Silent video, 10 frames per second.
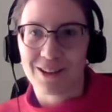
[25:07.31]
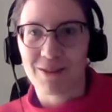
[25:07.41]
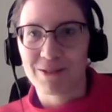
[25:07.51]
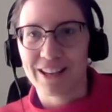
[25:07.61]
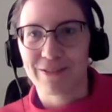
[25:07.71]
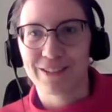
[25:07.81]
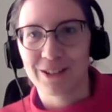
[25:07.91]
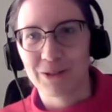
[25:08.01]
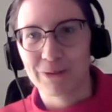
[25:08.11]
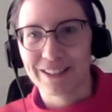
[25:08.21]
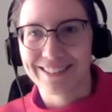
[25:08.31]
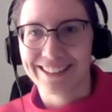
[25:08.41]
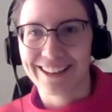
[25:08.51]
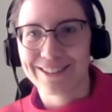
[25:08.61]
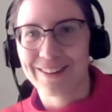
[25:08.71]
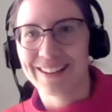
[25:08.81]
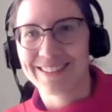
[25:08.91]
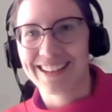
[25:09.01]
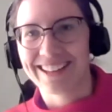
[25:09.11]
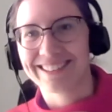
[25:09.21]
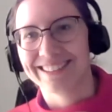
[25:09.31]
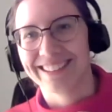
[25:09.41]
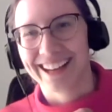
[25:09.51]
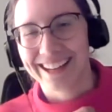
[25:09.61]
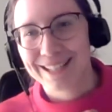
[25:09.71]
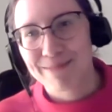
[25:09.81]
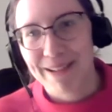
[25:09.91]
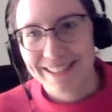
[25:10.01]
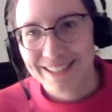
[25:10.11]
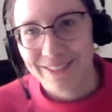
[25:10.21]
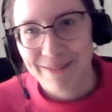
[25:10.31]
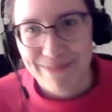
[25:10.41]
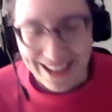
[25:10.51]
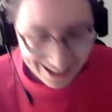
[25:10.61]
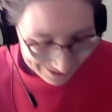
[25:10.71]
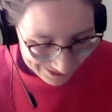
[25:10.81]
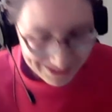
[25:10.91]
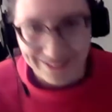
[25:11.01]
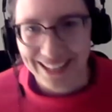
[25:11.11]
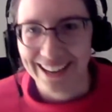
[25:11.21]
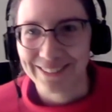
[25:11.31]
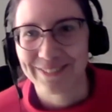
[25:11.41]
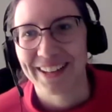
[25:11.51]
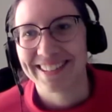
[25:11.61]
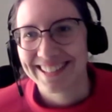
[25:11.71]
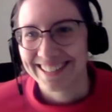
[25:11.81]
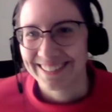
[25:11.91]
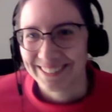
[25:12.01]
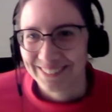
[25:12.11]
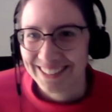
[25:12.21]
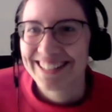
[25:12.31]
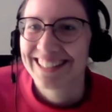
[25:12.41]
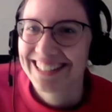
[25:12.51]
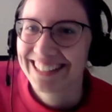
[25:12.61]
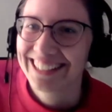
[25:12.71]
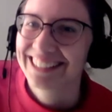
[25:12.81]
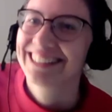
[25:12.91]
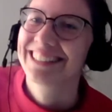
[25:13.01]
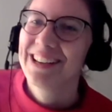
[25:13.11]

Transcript: so I would definitely go with yeah, trying to get an expensive MBA from some kind of fancy university and